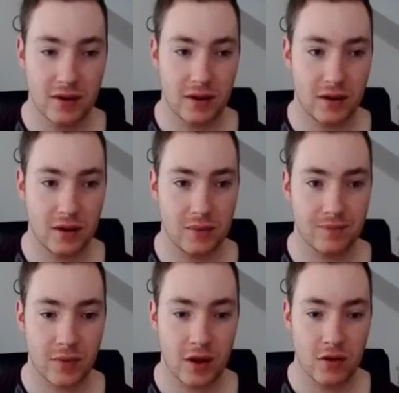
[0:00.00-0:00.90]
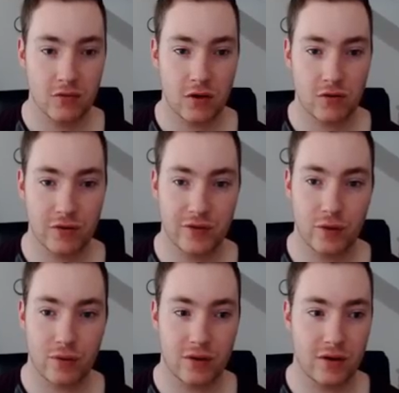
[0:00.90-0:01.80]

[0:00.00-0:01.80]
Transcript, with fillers: Um, Rockruff evolves into